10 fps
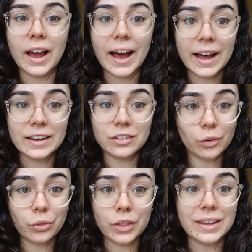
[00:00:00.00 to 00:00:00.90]
and
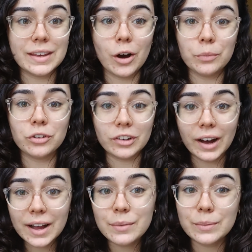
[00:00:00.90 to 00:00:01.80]
the option that
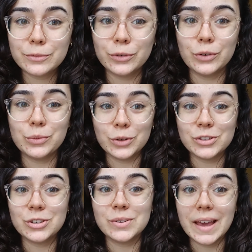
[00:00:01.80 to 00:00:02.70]
I went for, was
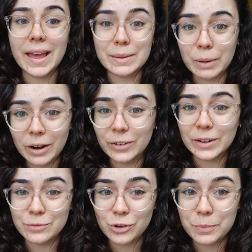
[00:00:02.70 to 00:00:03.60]
to get a
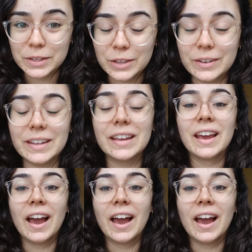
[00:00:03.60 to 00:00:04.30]
part-time job at uni.